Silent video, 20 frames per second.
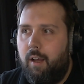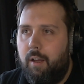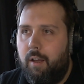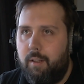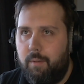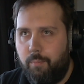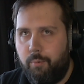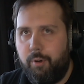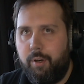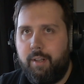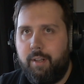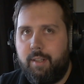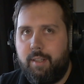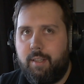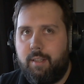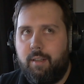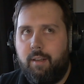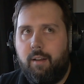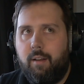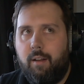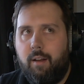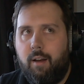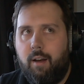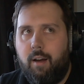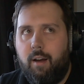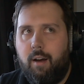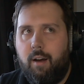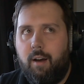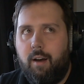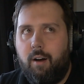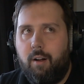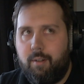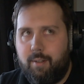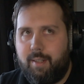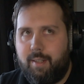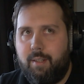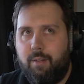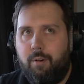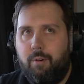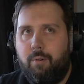it brings uh,
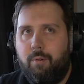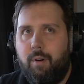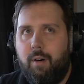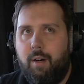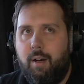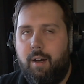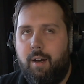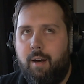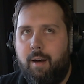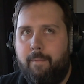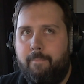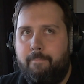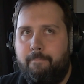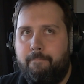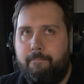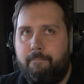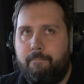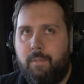also uh,